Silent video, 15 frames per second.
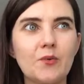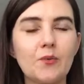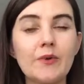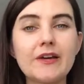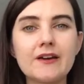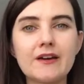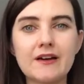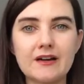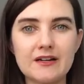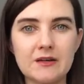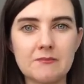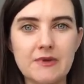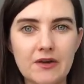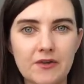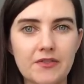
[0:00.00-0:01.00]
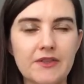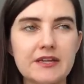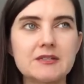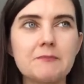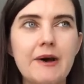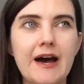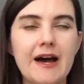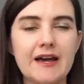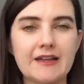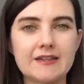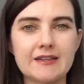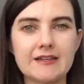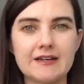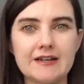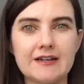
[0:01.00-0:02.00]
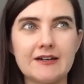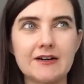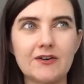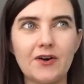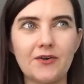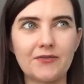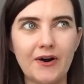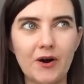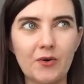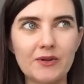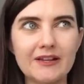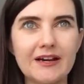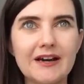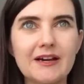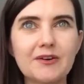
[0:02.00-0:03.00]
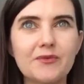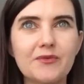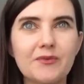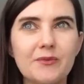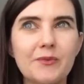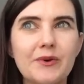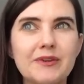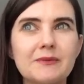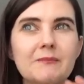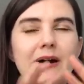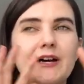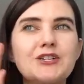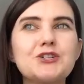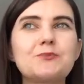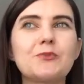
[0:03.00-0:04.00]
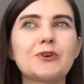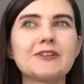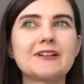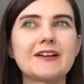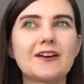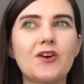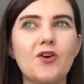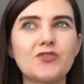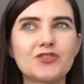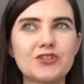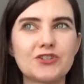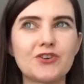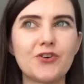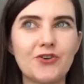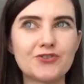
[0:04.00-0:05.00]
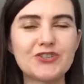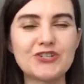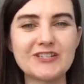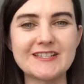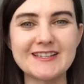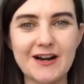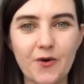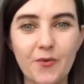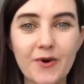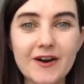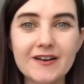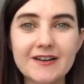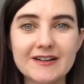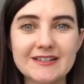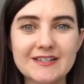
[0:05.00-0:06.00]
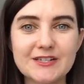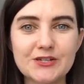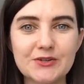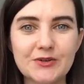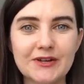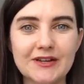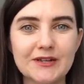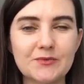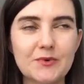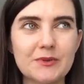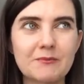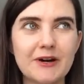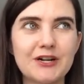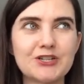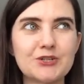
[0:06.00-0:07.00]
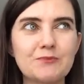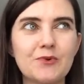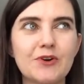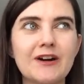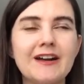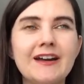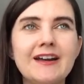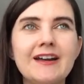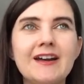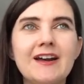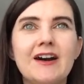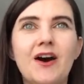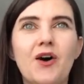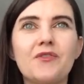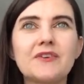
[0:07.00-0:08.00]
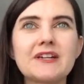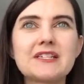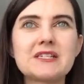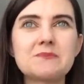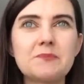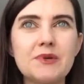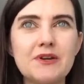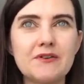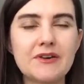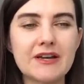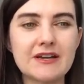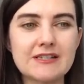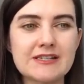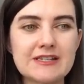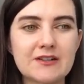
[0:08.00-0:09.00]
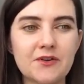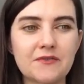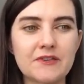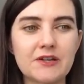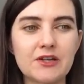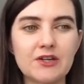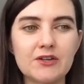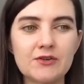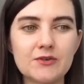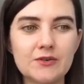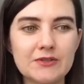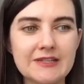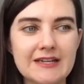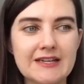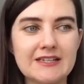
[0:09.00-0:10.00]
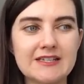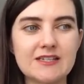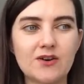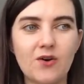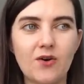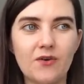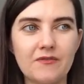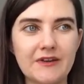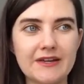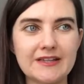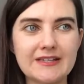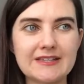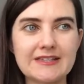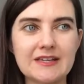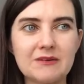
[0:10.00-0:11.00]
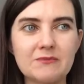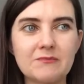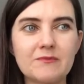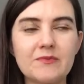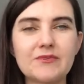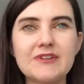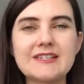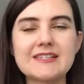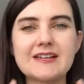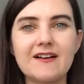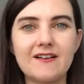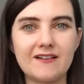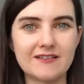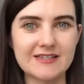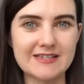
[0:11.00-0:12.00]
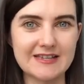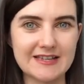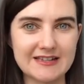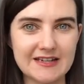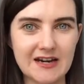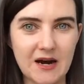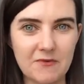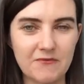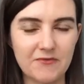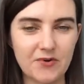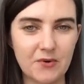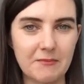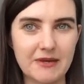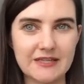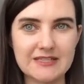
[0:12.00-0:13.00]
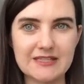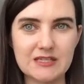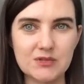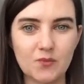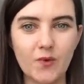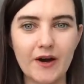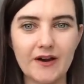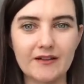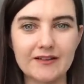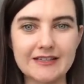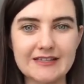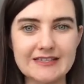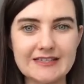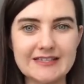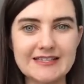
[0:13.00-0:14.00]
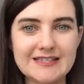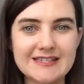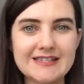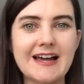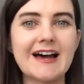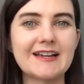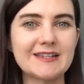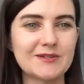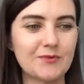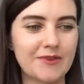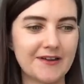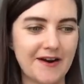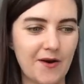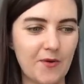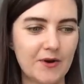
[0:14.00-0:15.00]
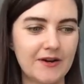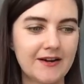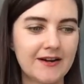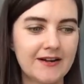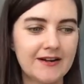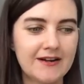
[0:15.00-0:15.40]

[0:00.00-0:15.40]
we gonna be on that path of our life with much more like conscious awareness to it, with much more of experiencing of the goodness of it and results that come from it as well, like the success with our